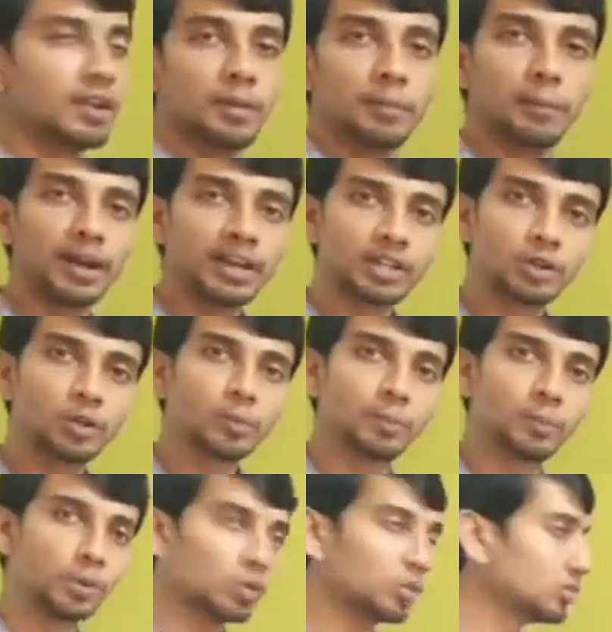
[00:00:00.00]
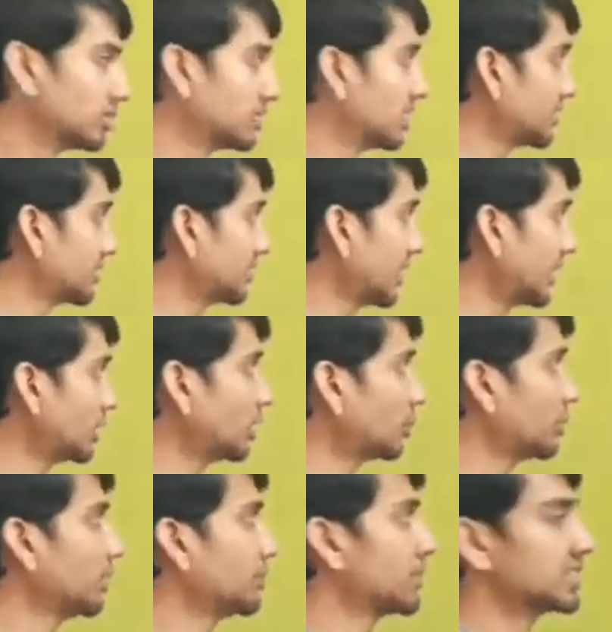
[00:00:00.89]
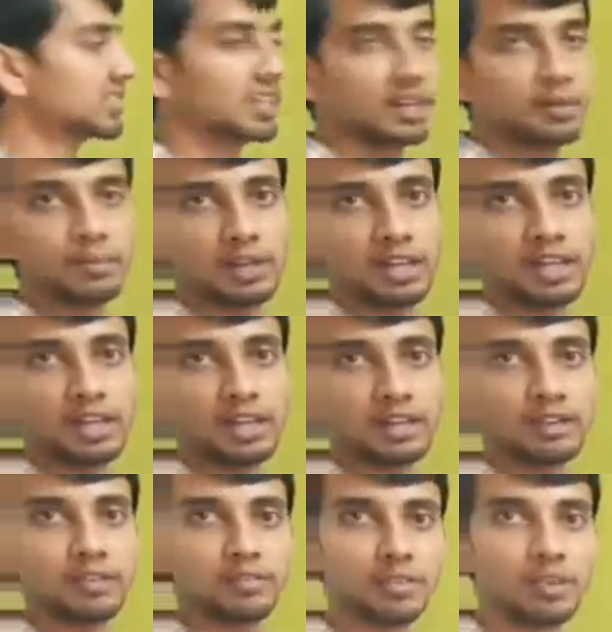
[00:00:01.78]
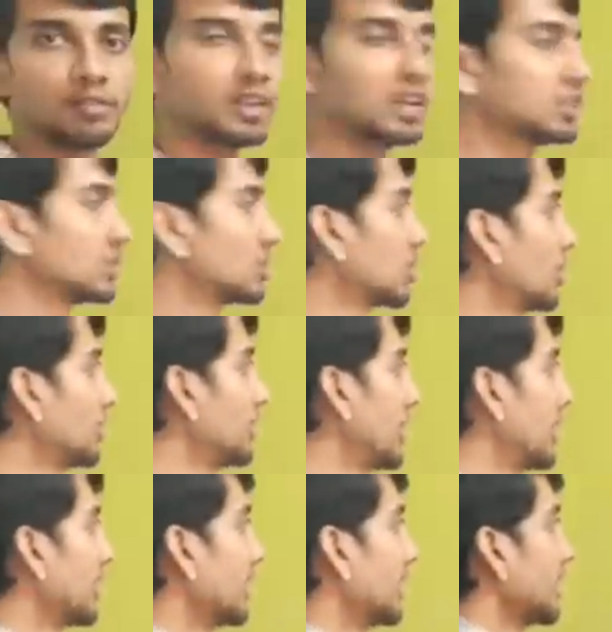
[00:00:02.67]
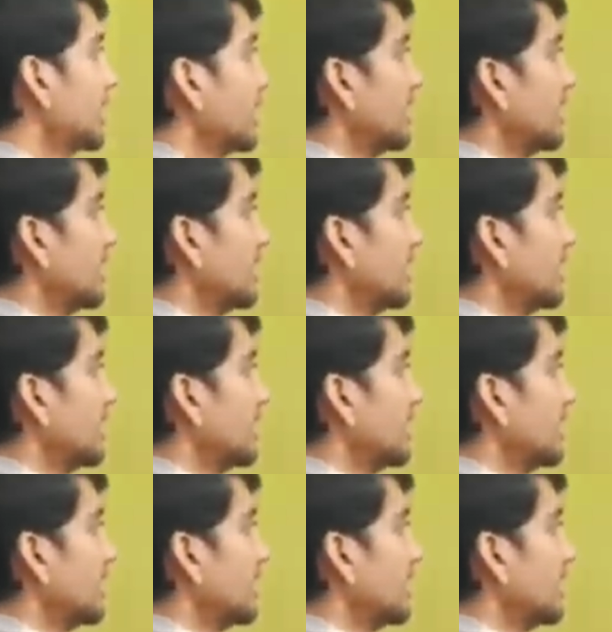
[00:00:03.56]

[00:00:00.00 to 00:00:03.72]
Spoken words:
But to prove this set to be measurable, we will show that